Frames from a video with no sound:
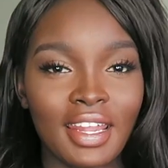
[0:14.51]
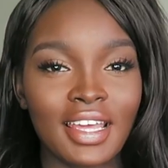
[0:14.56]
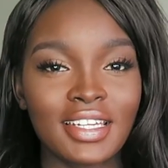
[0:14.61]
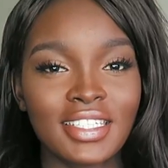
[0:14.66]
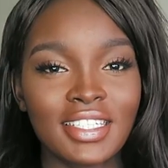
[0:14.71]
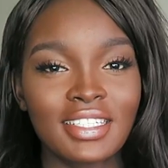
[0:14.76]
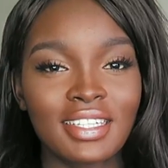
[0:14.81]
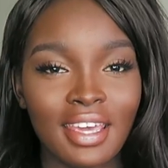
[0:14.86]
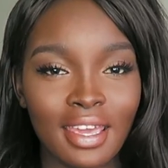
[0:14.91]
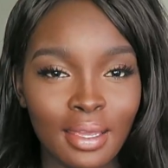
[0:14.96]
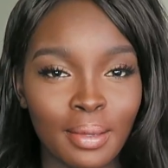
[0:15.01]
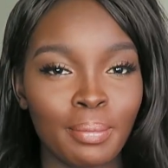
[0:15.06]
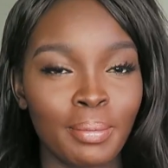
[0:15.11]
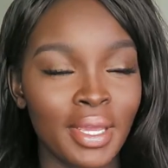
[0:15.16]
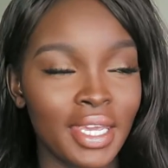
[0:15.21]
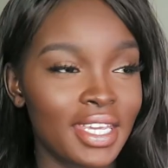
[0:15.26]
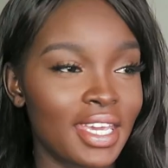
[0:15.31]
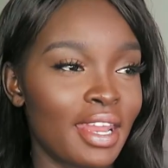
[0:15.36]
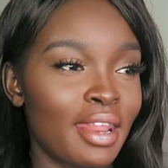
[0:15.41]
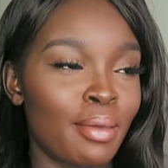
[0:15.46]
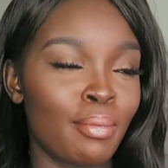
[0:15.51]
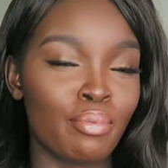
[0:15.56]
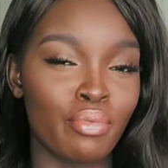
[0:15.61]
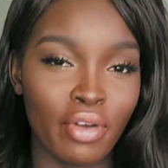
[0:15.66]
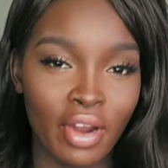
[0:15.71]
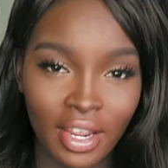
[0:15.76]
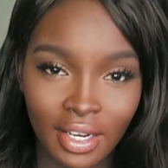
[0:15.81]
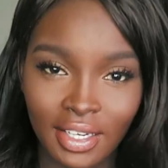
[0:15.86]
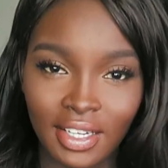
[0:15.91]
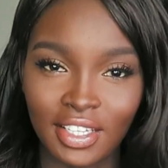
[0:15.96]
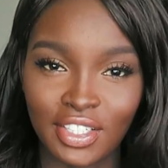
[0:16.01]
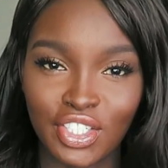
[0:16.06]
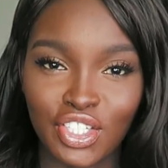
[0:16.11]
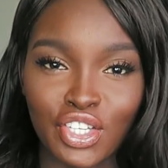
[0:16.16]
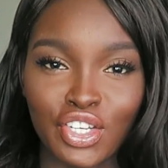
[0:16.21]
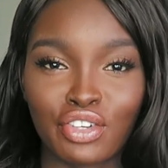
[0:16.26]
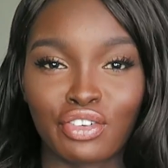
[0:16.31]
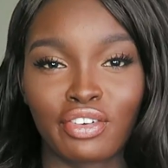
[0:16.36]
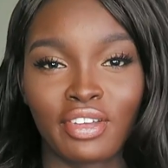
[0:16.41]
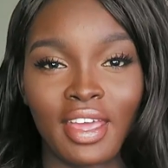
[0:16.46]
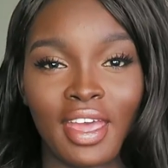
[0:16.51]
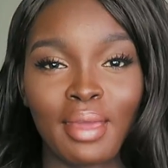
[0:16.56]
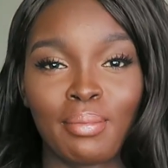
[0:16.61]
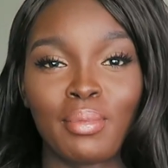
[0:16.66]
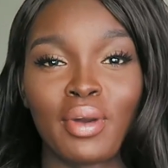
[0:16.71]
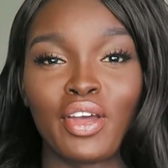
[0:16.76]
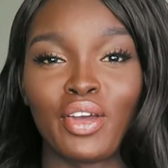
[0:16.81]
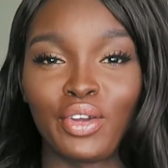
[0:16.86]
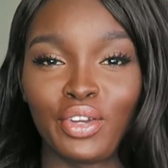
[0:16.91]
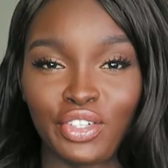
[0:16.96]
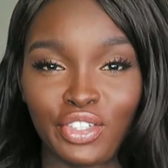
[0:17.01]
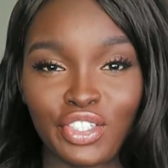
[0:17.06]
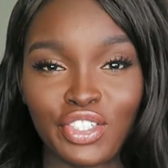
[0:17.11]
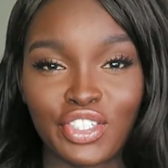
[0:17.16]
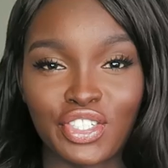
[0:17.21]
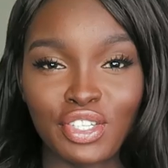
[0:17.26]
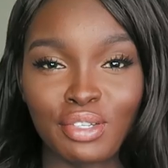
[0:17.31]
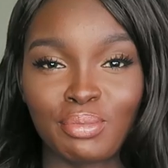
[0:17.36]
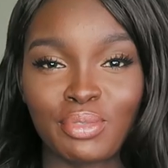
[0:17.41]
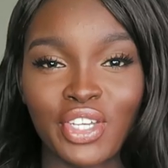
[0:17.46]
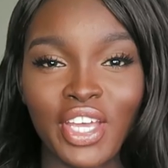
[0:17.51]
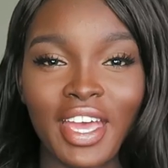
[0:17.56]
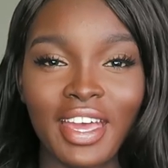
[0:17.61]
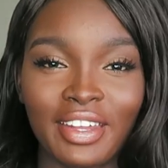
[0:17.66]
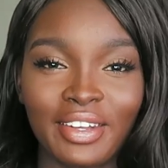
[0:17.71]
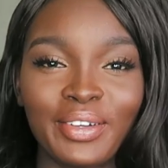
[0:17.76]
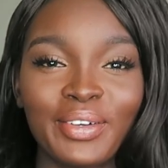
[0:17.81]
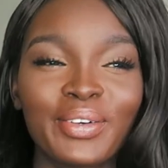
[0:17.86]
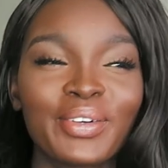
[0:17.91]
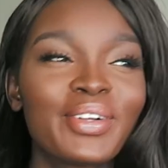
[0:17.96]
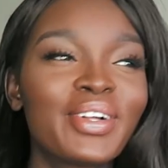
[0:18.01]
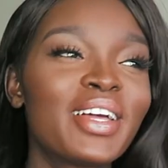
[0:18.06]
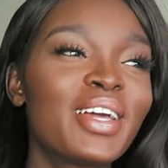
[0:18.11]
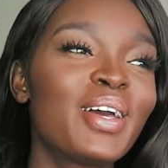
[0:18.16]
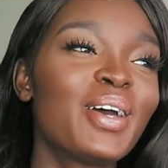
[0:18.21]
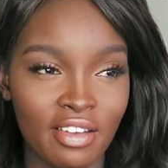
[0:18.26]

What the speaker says: It had to take me getting pregnant to create my own YouTube channel.